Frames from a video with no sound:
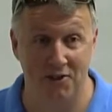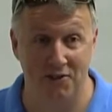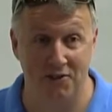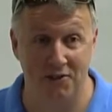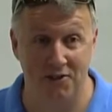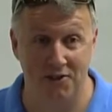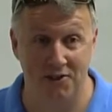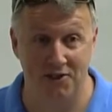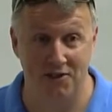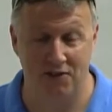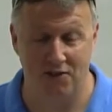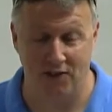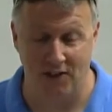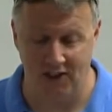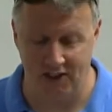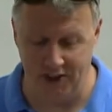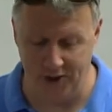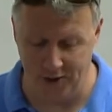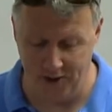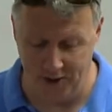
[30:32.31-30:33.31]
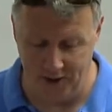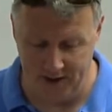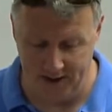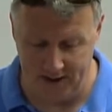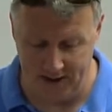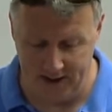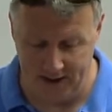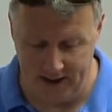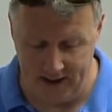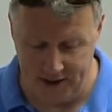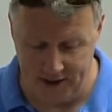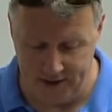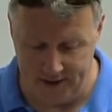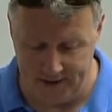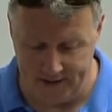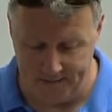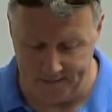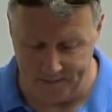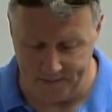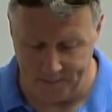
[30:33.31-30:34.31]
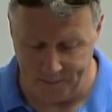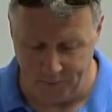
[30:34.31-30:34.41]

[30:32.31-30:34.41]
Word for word: if you just follow your own inclinations.